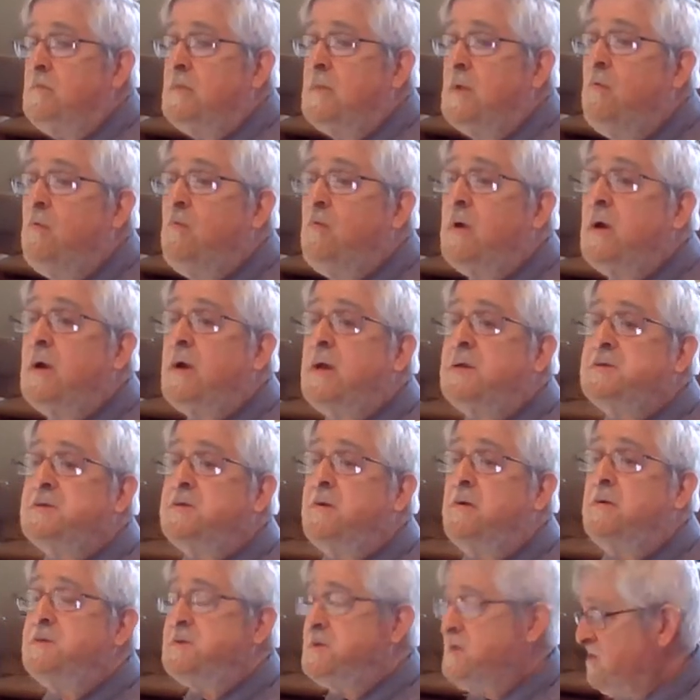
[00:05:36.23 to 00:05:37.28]
where it
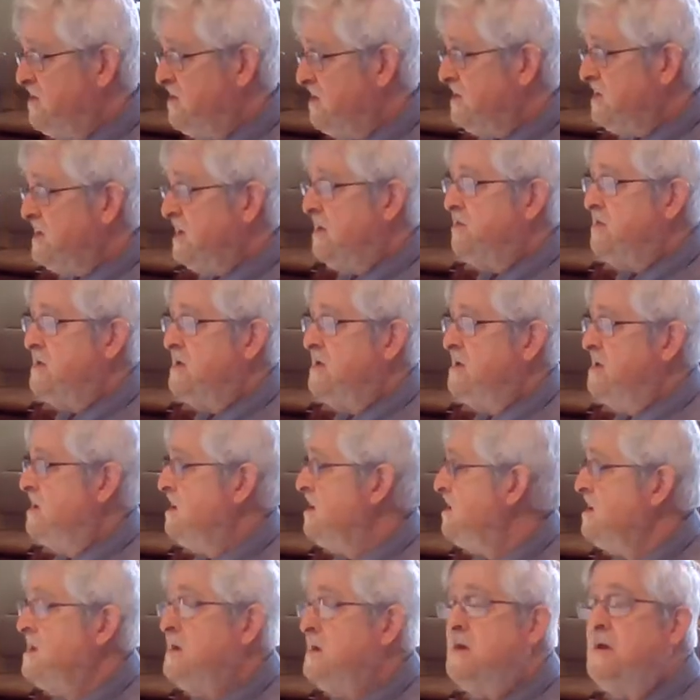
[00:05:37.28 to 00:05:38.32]
starts to build up
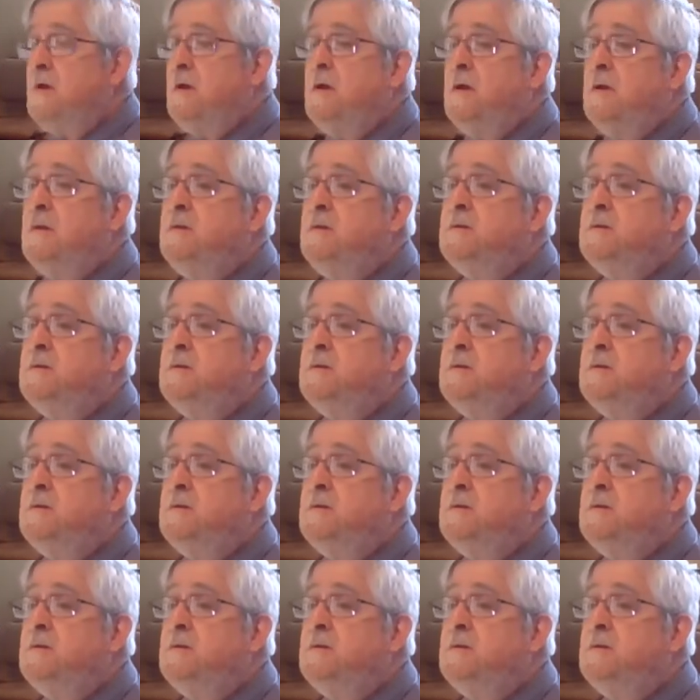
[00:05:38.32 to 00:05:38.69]
in